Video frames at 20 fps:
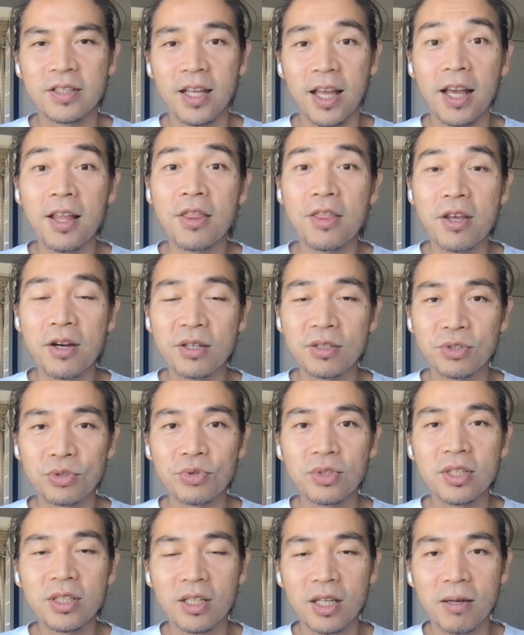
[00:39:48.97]
And there's
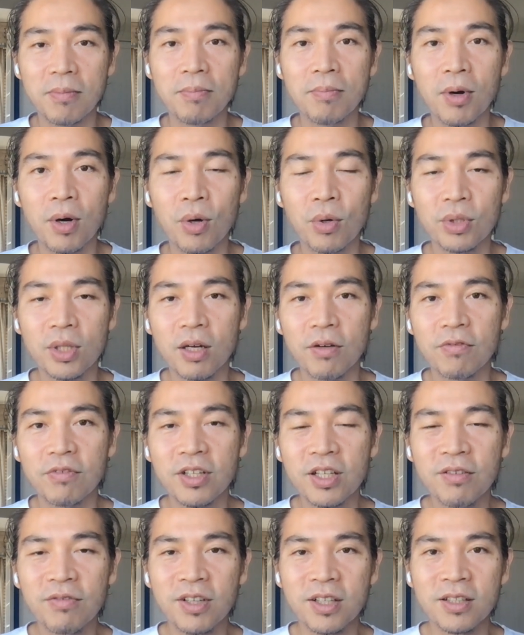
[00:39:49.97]
really a mode of
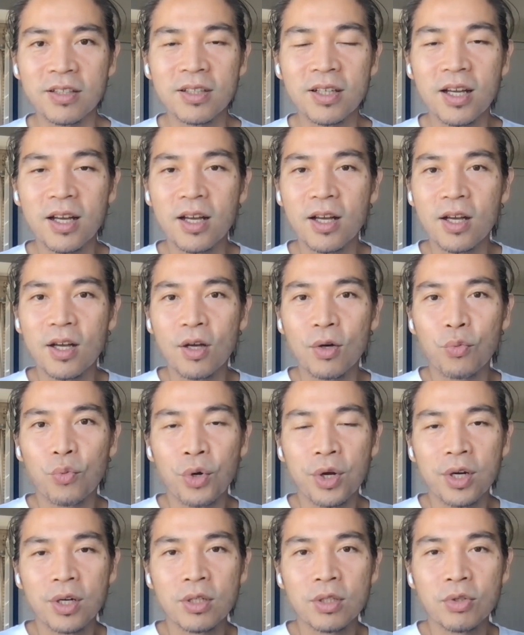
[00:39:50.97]
living
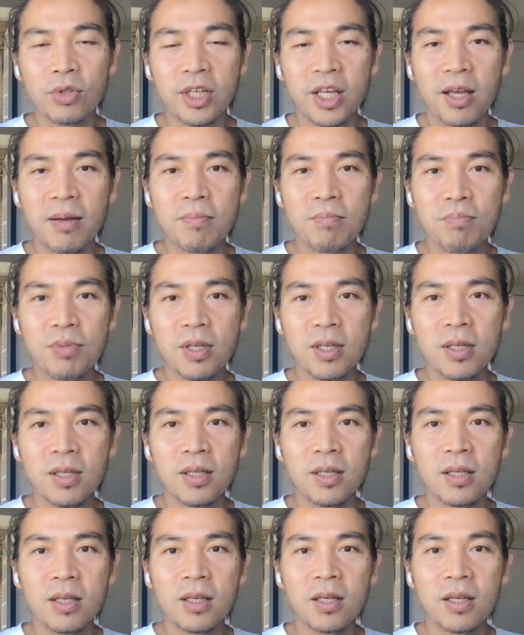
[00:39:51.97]
where you can
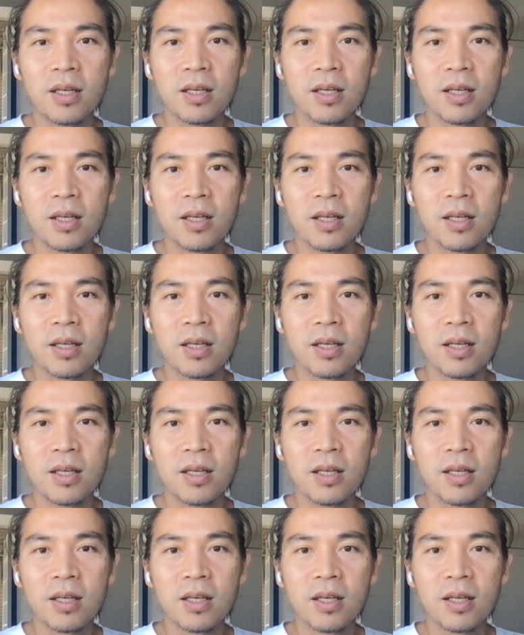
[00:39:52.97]
be